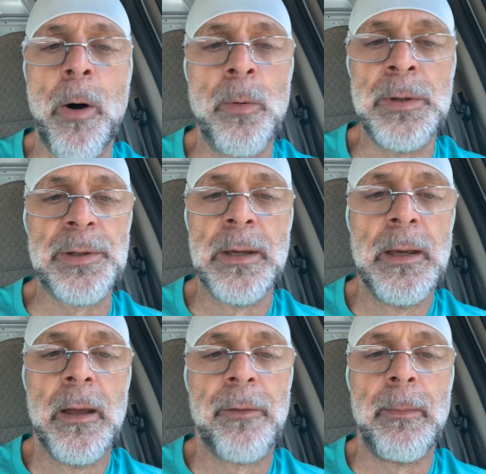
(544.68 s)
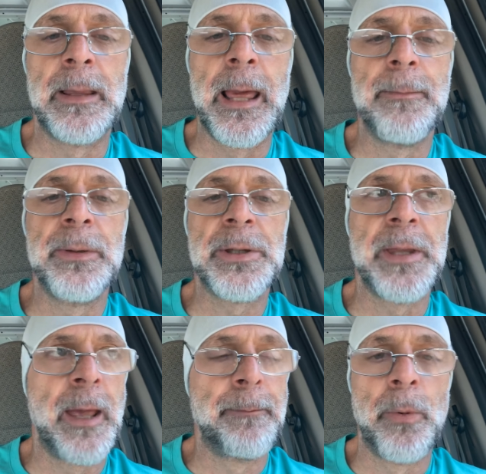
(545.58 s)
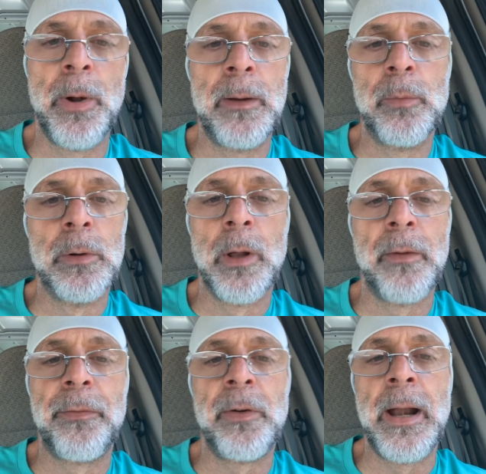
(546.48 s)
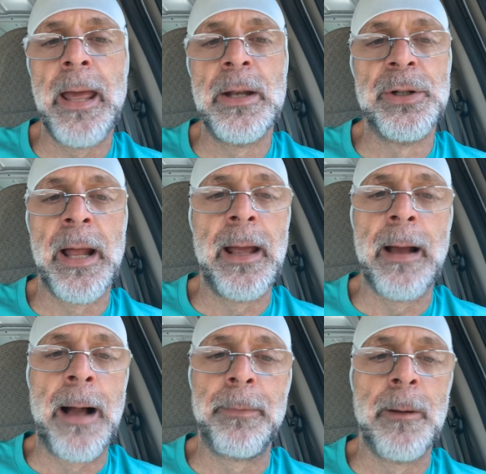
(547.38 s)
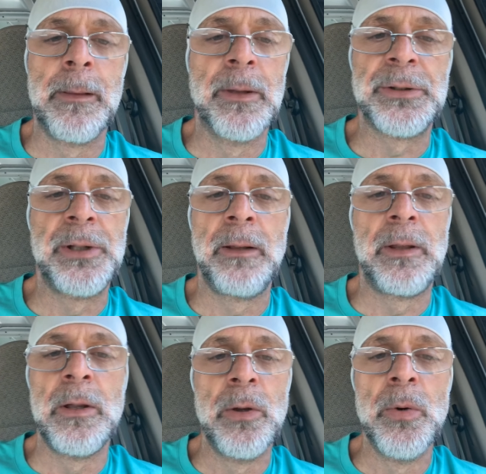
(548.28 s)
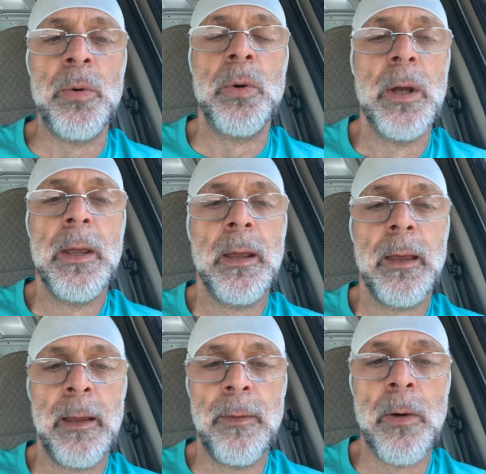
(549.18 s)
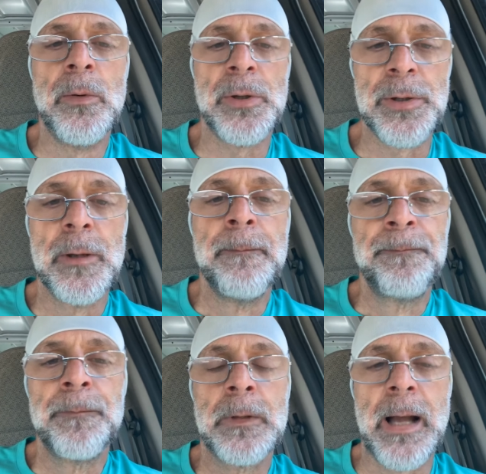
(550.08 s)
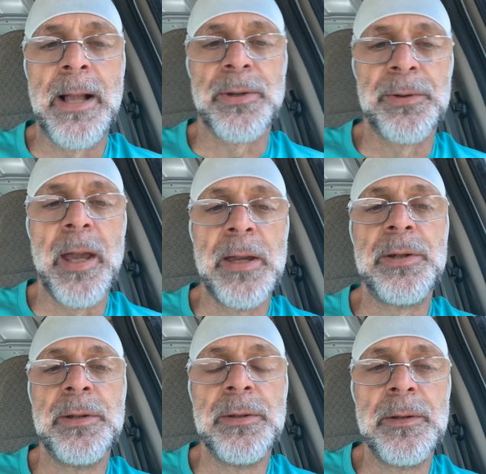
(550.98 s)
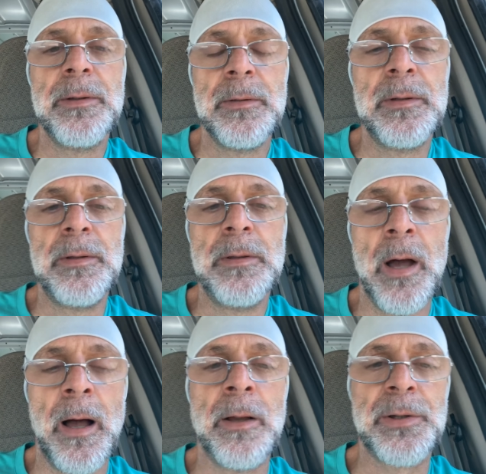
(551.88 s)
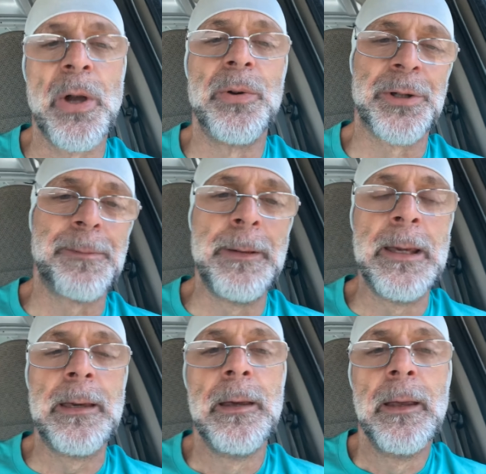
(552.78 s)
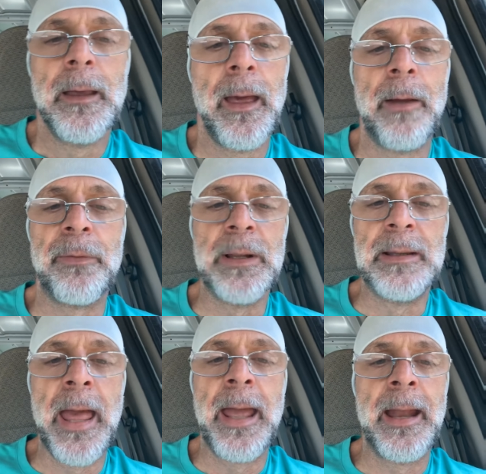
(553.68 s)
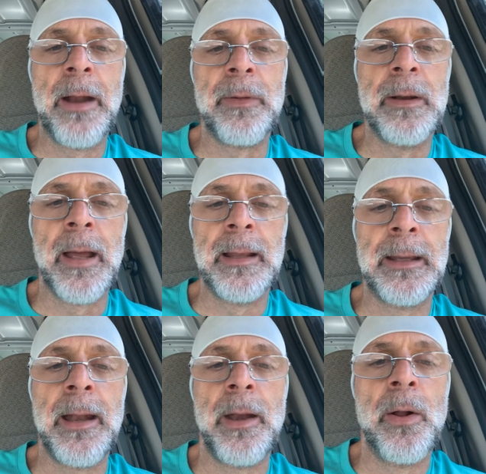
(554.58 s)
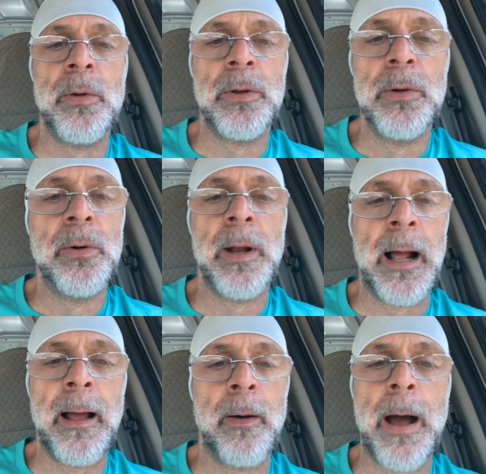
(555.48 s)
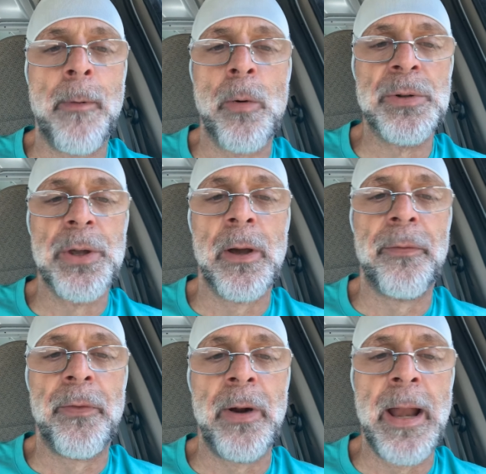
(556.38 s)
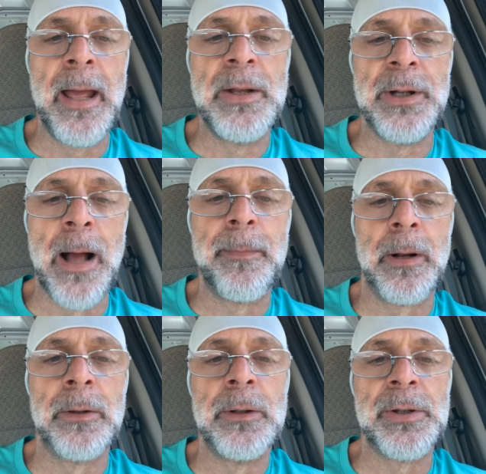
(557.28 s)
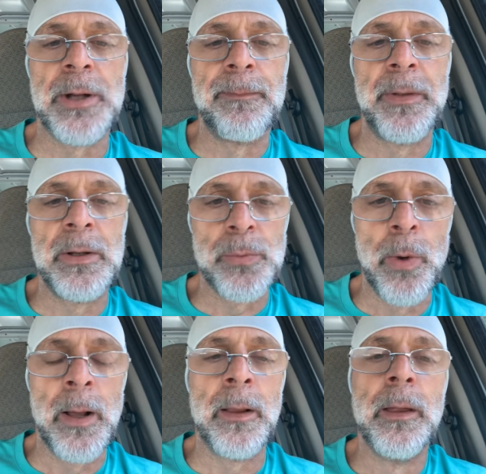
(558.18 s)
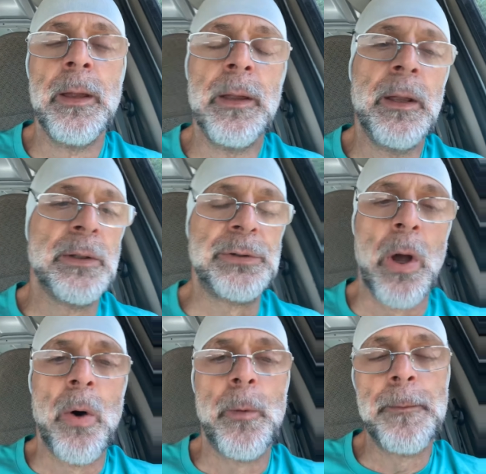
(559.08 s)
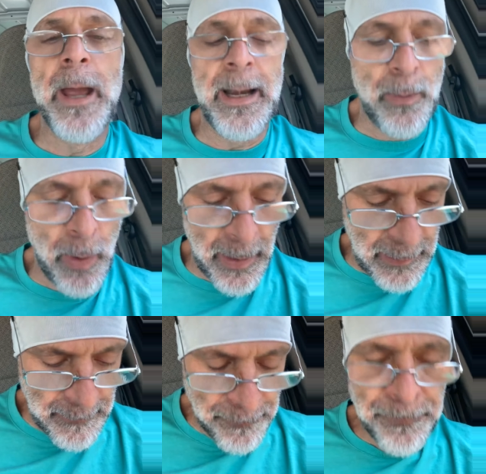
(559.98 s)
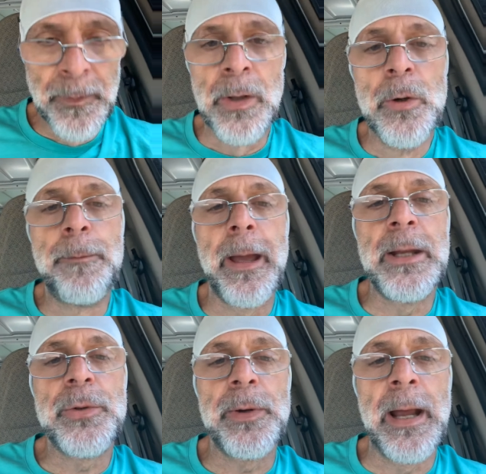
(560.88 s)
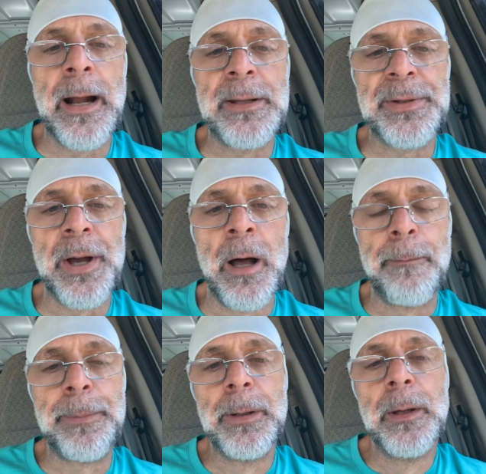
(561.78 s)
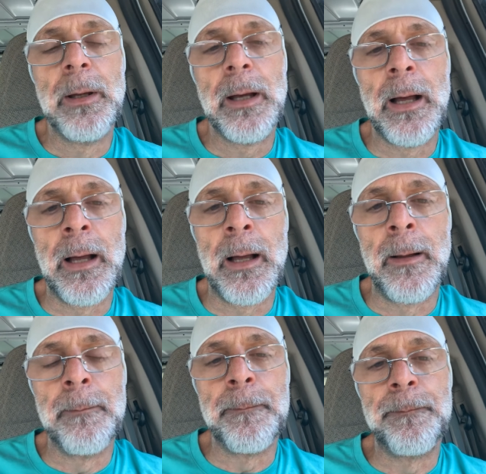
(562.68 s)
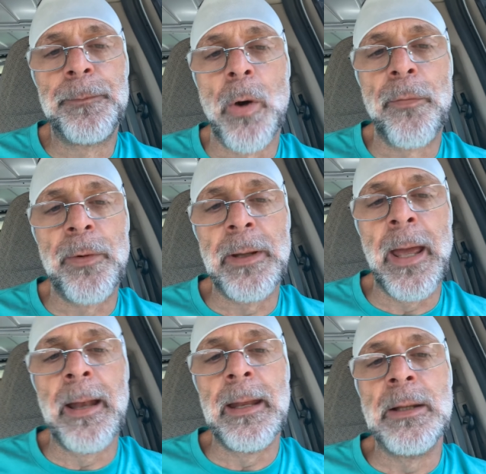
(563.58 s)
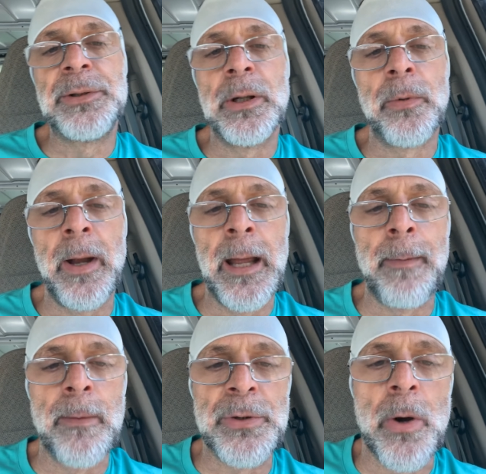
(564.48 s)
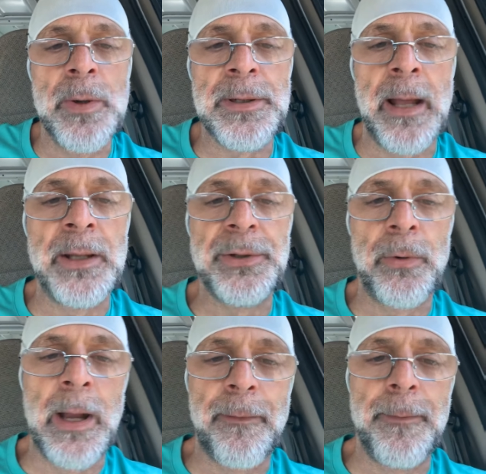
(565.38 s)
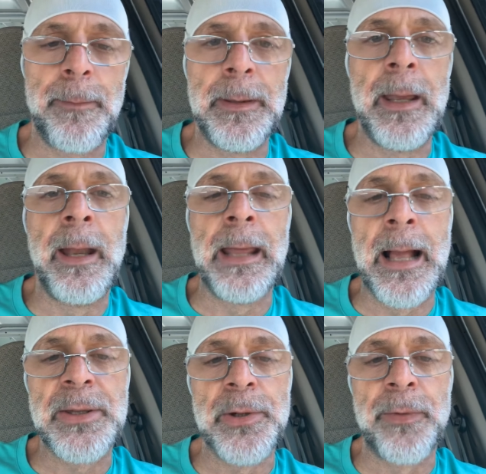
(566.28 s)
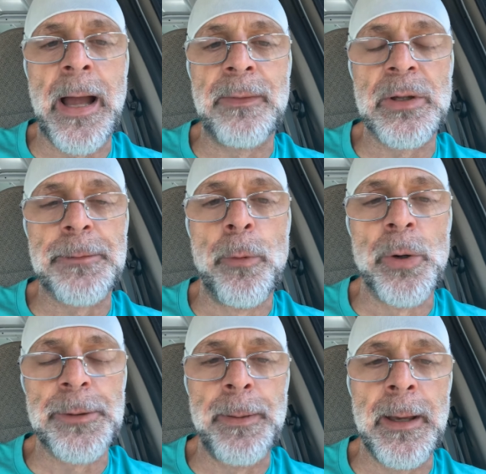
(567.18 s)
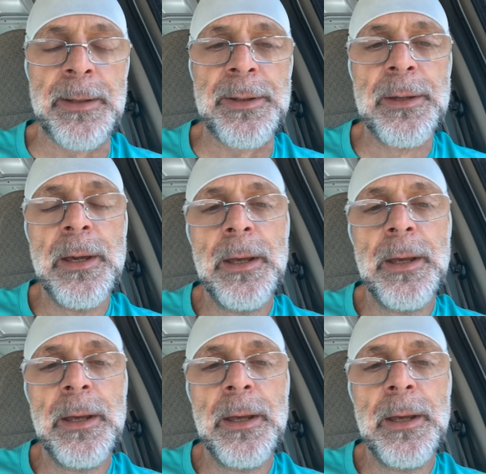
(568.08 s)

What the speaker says: always, from a gambling standpoint, we're looking for an edge, and I'm going to be listening to you in those consultation, so to speak, every day and every night, and getting to know you. And I'm always looking for an edge, and I'm going to learn something as well. So anyway, the new Patreon is up. Don't forget Instagram. I was always on Instagram from the beginning, at Surviving Sports Picks.